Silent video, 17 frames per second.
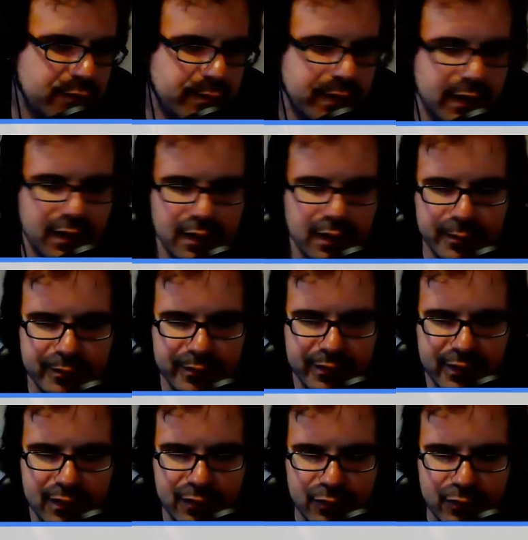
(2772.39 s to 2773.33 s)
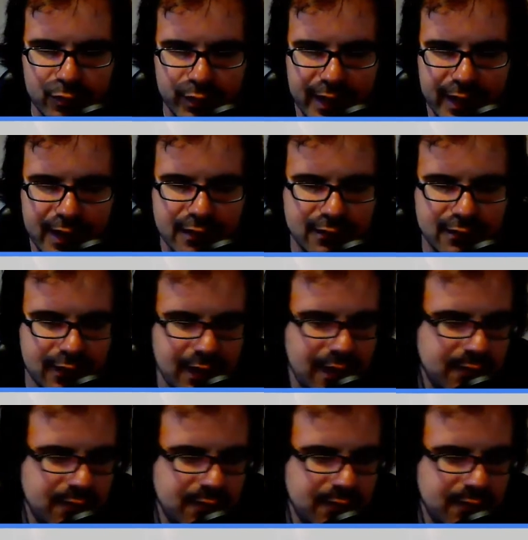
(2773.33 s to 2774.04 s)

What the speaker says: but I thought we'd get into that,